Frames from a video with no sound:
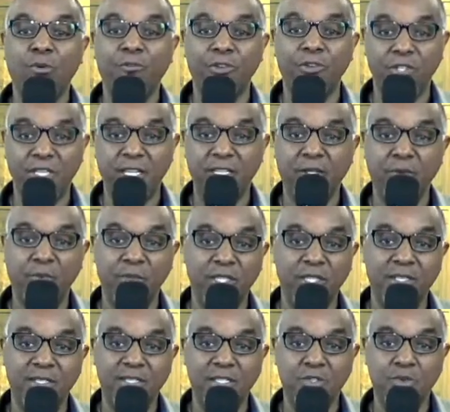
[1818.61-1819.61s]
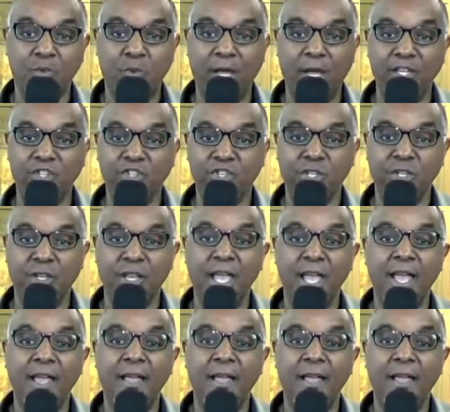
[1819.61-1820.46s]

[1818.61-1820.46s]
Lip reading: if you're dealing with a situation,